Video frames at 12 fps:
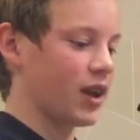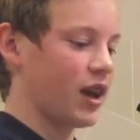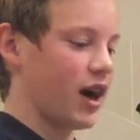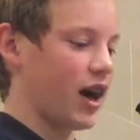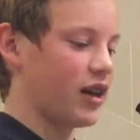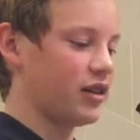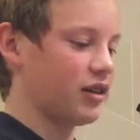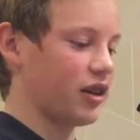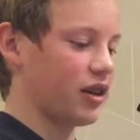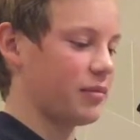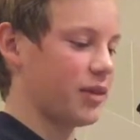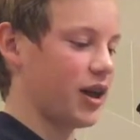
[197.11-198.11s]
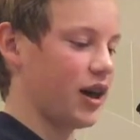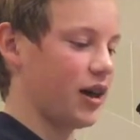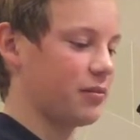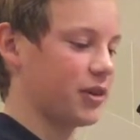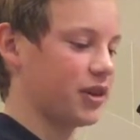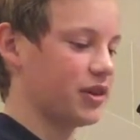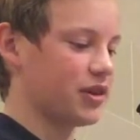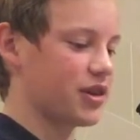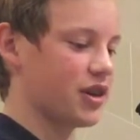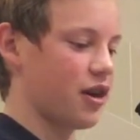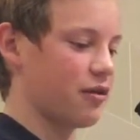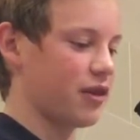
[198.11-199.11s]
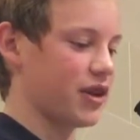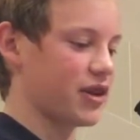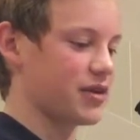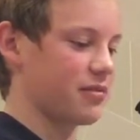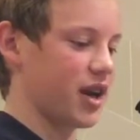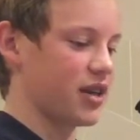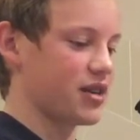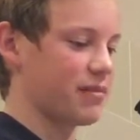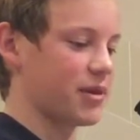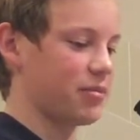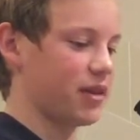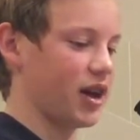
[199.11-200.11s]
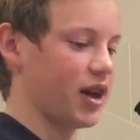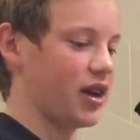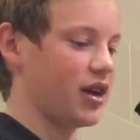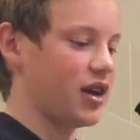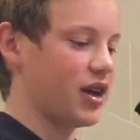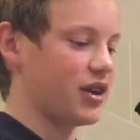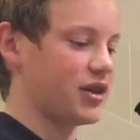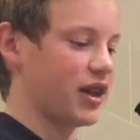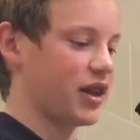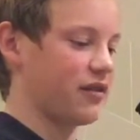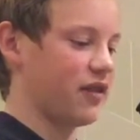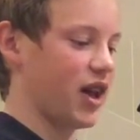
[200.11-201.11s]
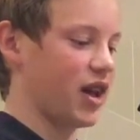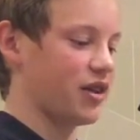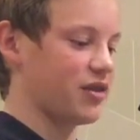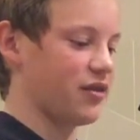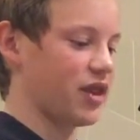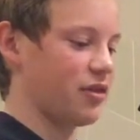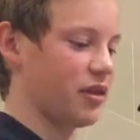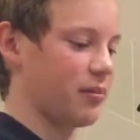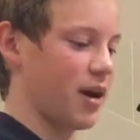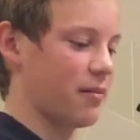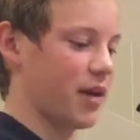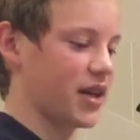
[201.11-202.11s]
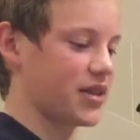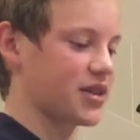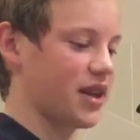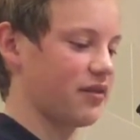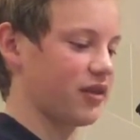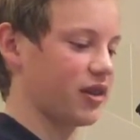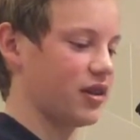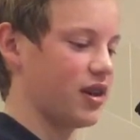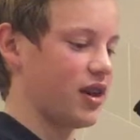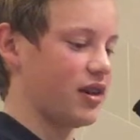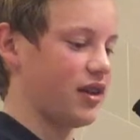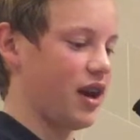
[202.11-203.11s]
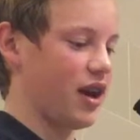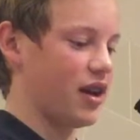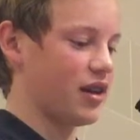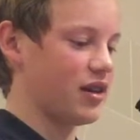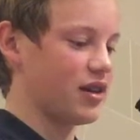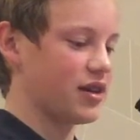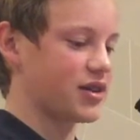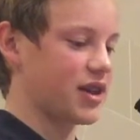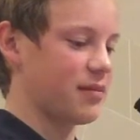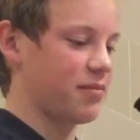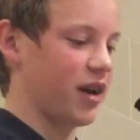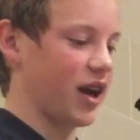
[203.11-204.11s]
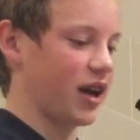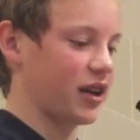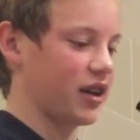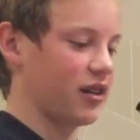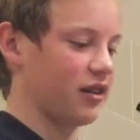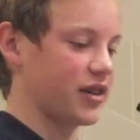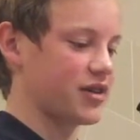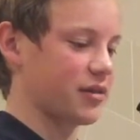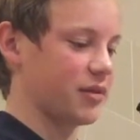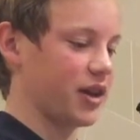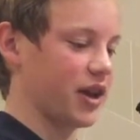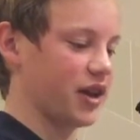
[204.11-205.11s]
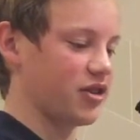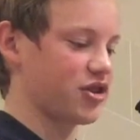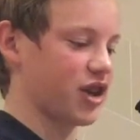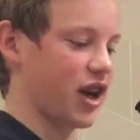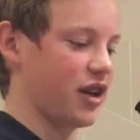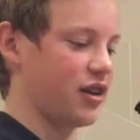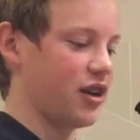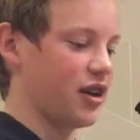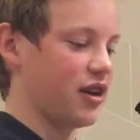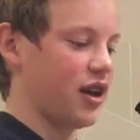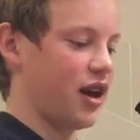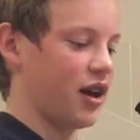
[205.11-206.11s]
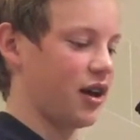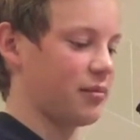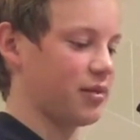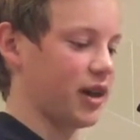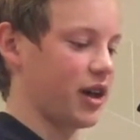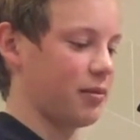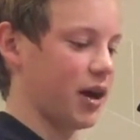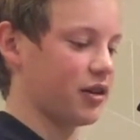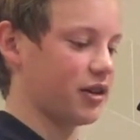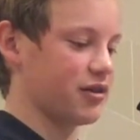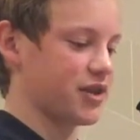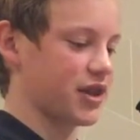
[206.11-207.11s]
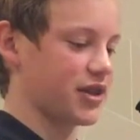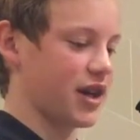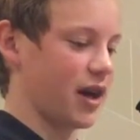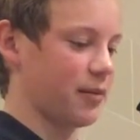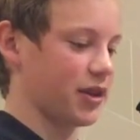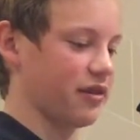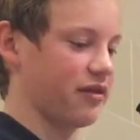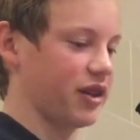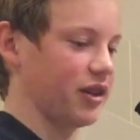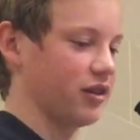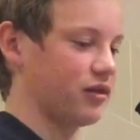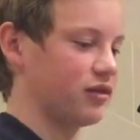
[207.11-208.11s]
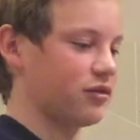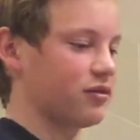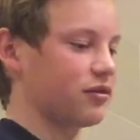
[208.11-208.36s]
I had to learn to be humble, to know when it's my time to play, and take advantage of it with my best effort. Then, step back and let someone else shine. Not complain about losing time on the field.